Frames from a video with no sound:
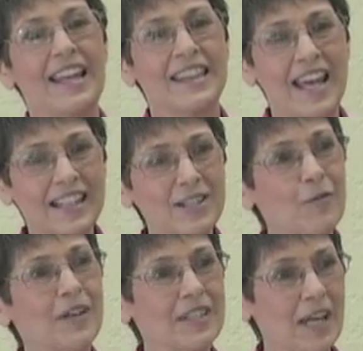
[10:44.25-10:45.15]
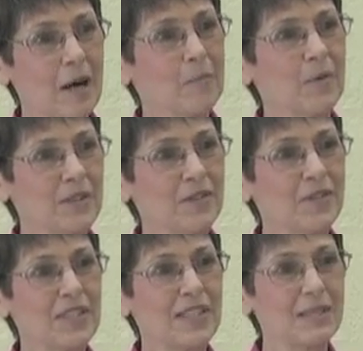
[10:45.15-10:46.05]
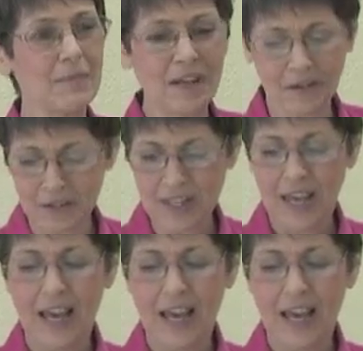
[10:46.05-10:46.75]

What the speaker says: That's going to help reduce the smears.